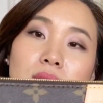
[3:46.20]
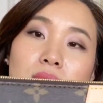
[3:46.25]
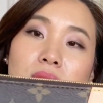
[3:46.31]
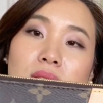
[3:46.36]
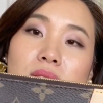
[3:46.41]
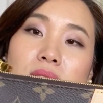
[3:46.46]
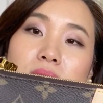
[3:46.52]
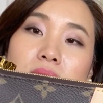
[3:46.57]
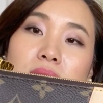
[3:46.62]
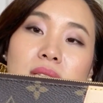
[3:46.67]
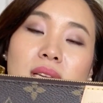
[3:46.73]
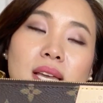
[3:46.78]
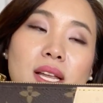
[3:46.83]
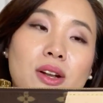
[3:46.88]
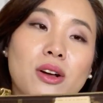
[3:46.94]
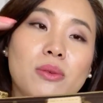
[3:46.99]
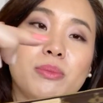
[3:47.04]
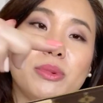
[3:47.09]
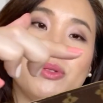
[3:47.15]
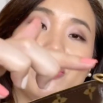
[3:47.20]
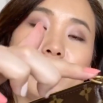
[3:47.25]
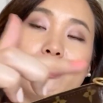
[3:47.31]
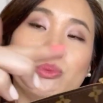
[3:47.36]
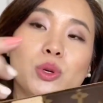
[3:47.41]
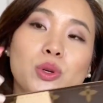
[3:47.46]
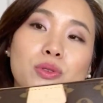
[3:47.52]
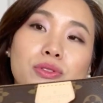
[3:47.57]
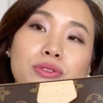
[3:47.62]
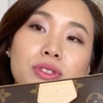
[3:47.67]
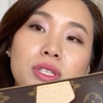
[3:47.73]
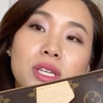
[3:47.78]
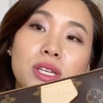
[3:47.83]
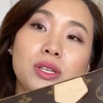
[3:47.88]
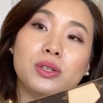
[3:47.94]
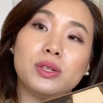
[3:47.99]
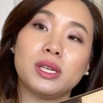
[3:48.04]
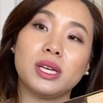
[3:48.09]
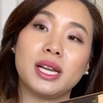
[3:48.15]
This cannot be removed.
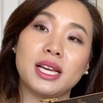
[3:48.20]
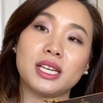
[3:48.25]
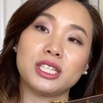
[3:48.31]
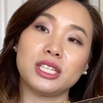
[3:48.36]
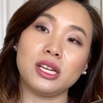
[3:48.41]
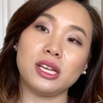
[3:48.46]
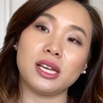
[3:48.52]
You can actually